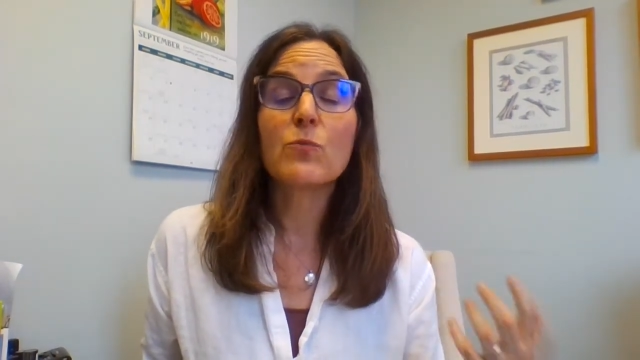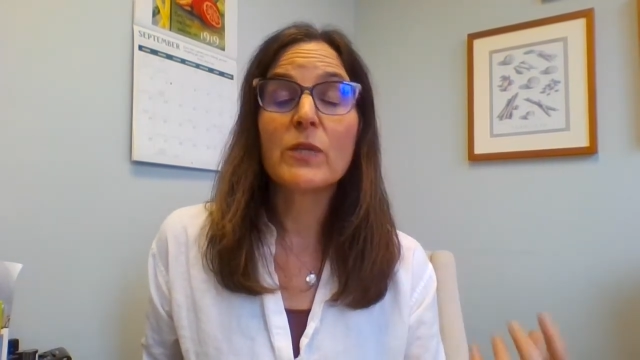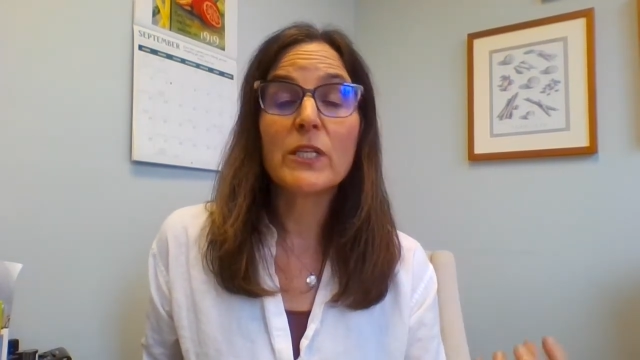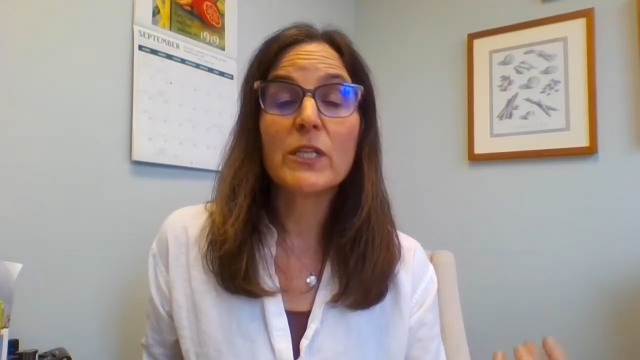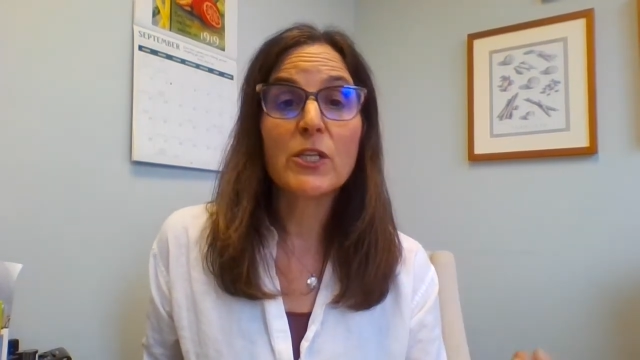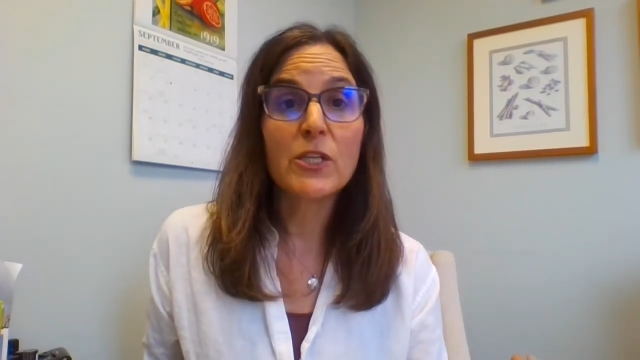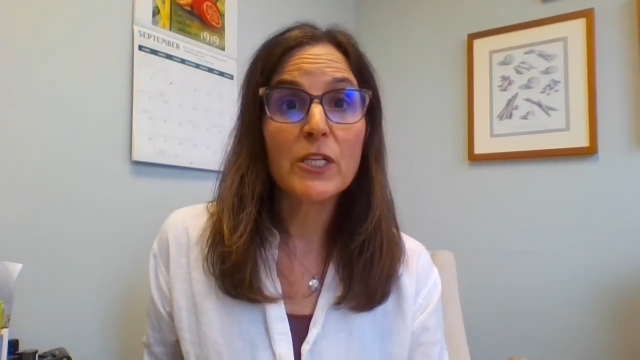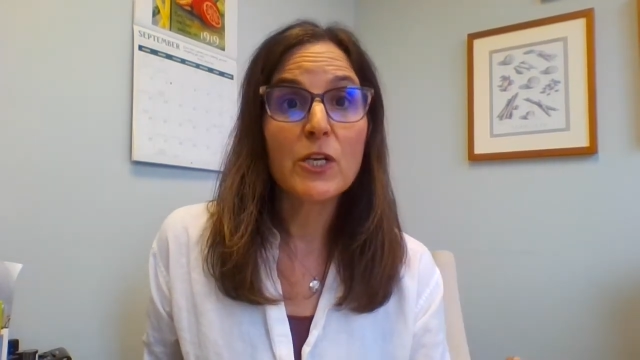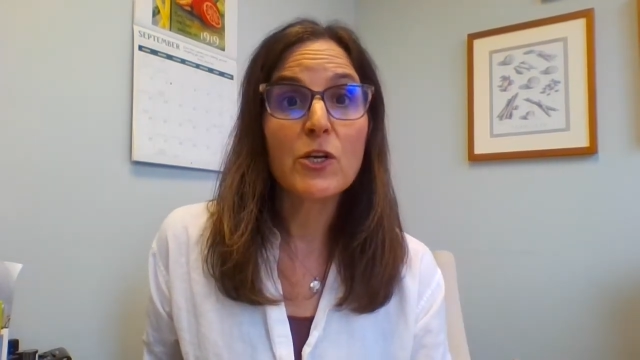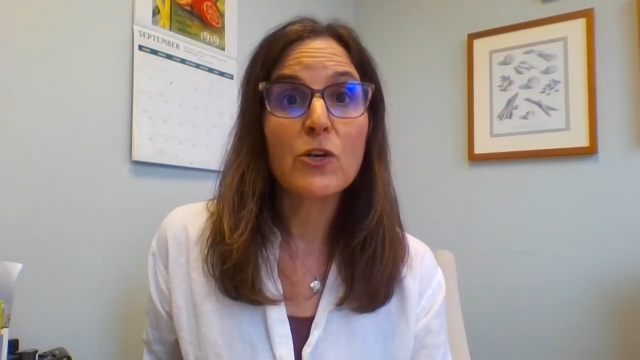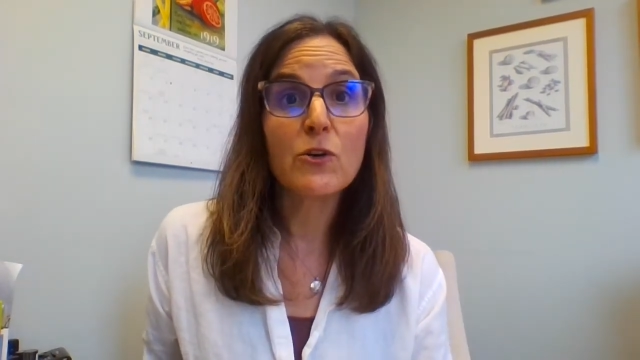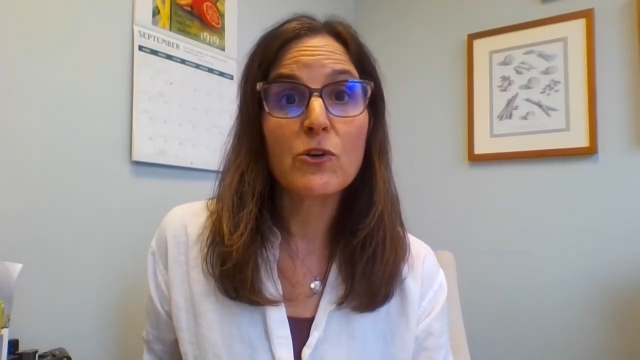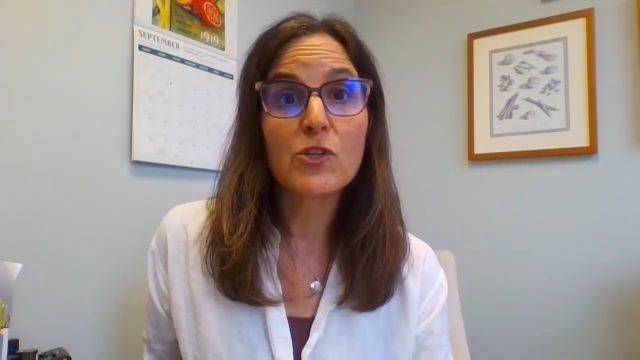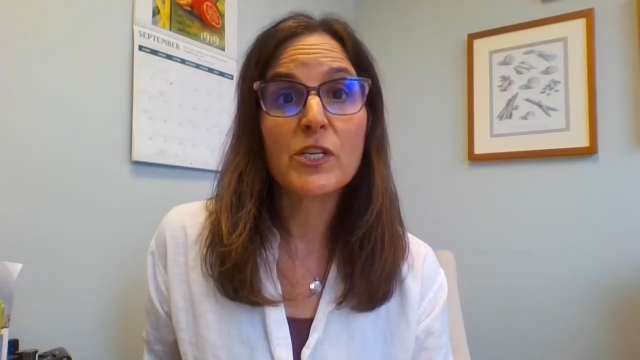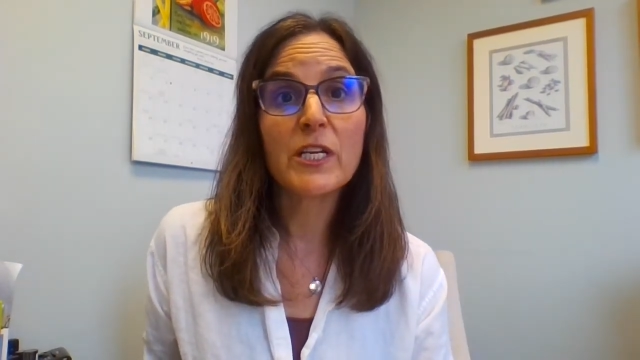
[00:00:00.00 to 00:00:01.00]
really good at
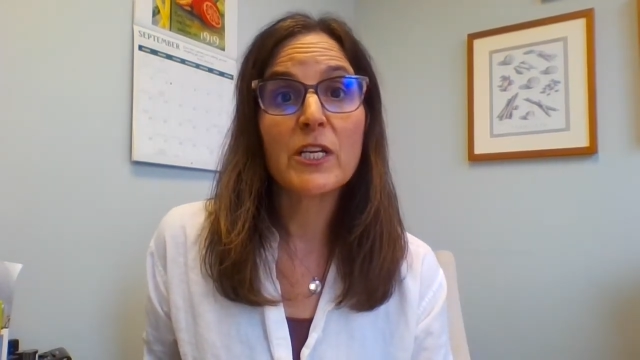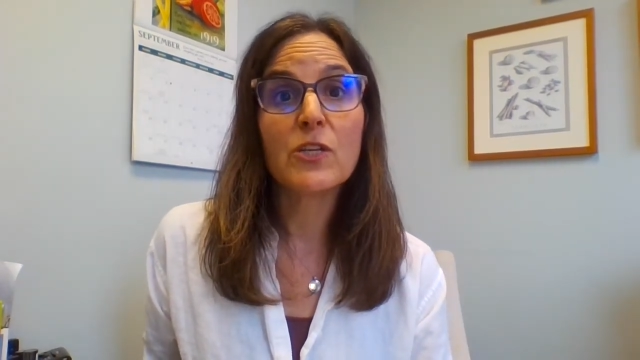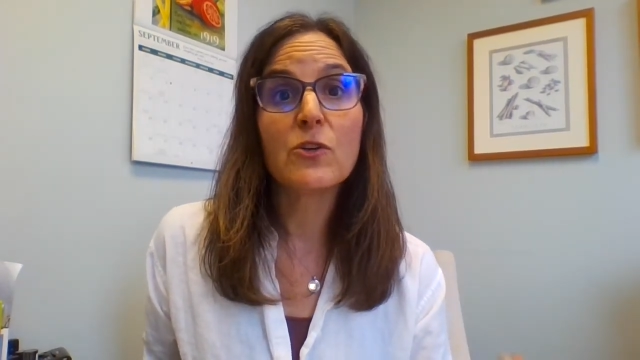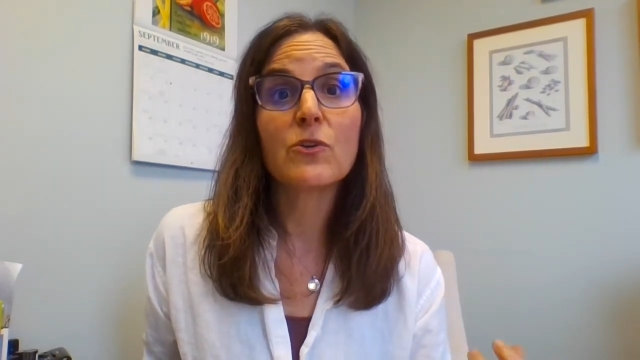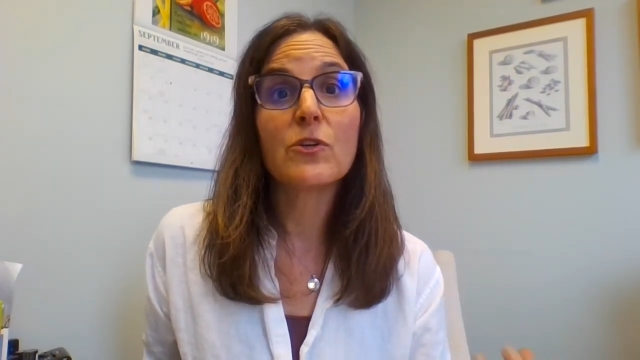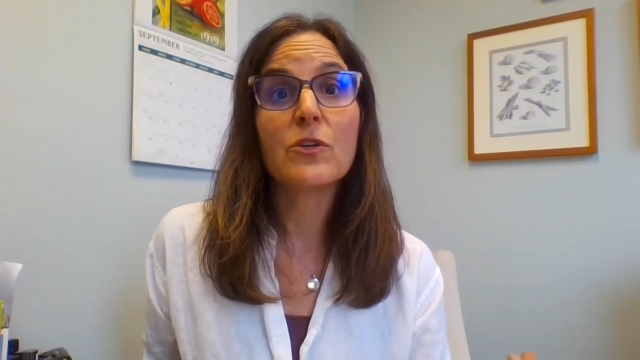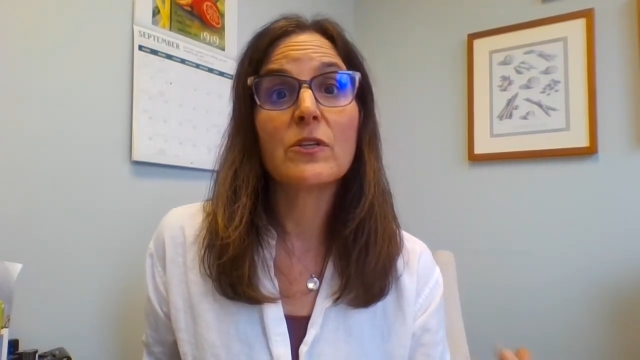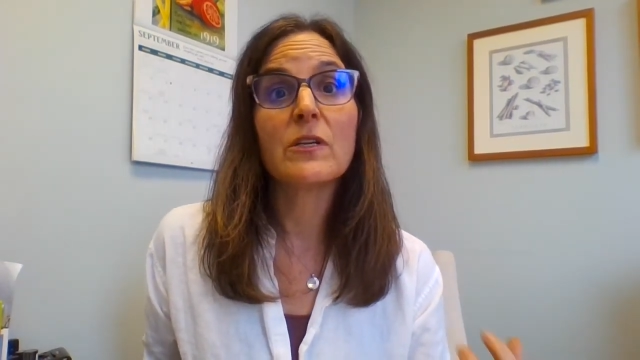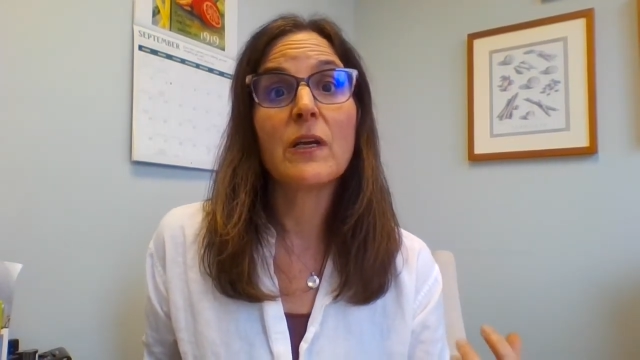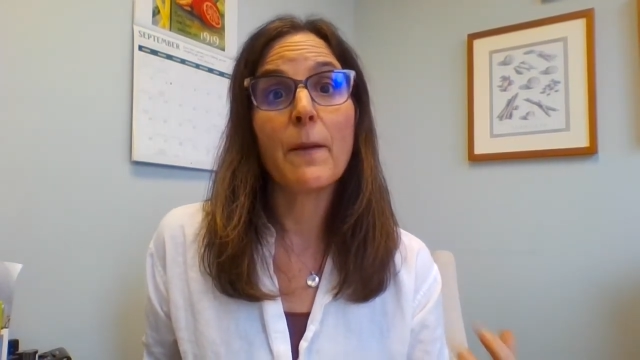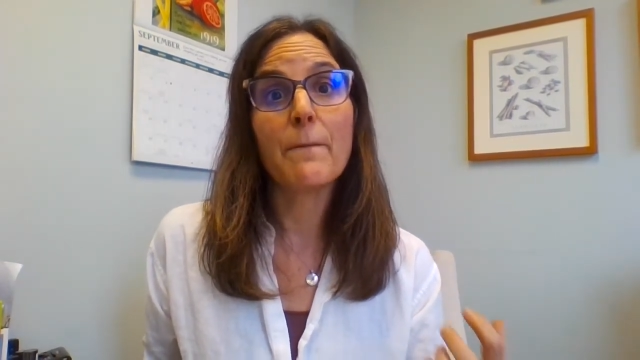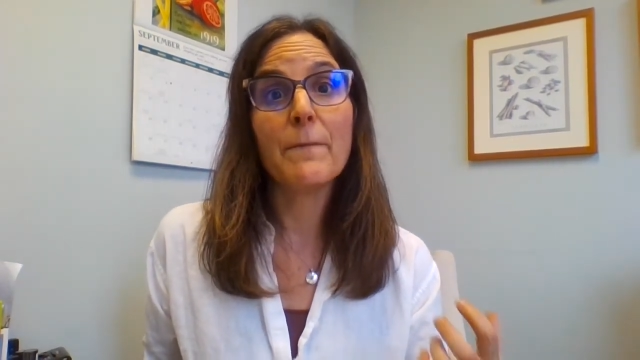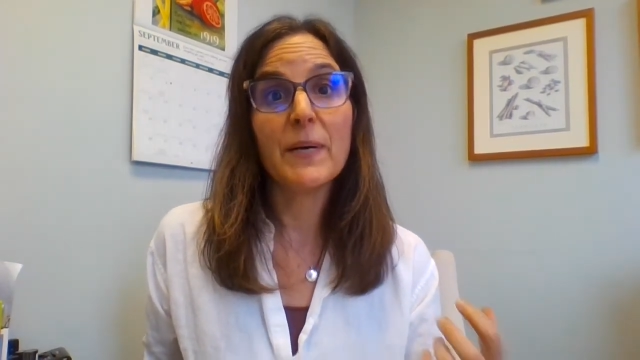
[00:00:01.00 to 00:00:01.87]
nourishing your good gut